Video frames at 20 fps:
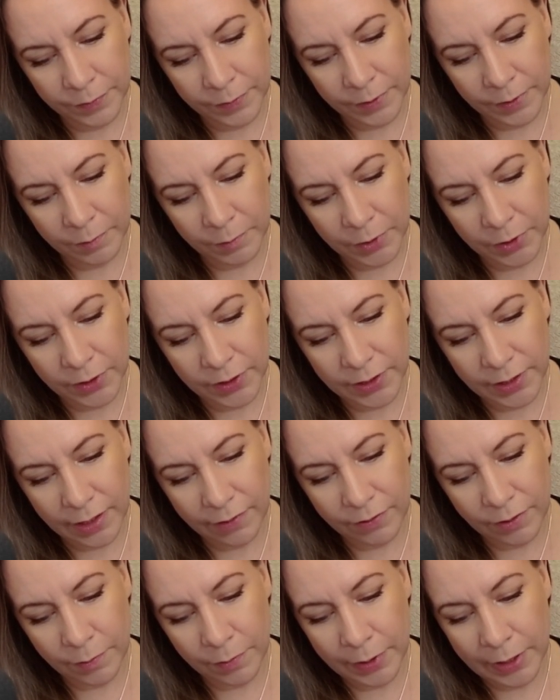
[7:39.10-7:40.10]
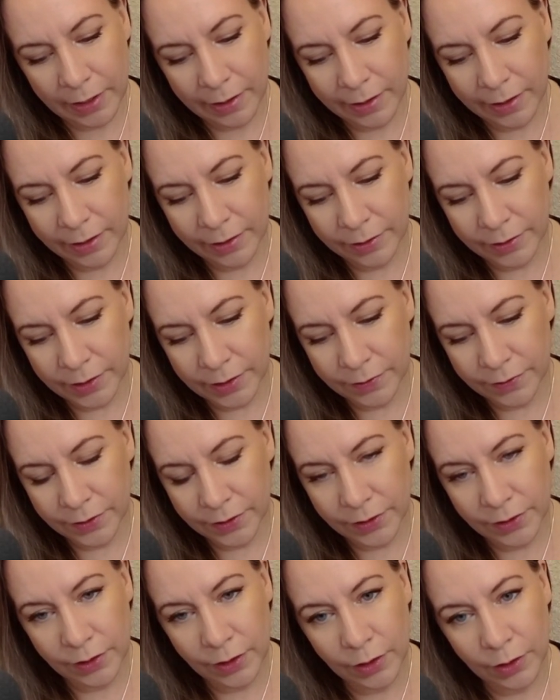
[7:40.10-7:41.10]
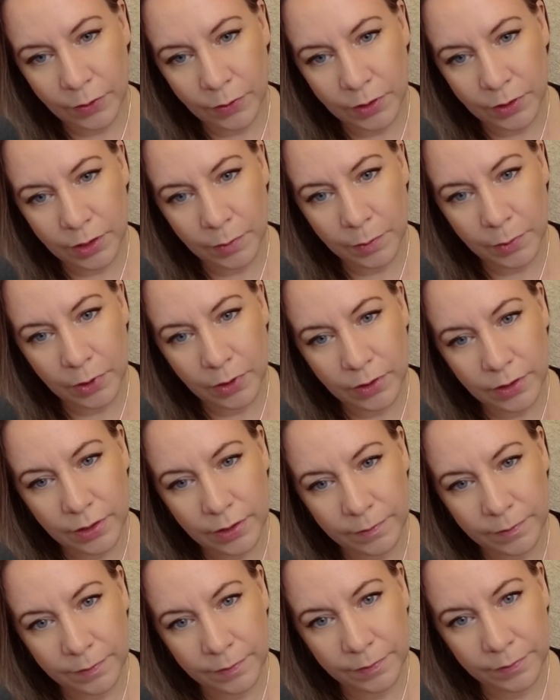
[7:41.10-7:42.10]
and we just have the piles of snow at the bottom.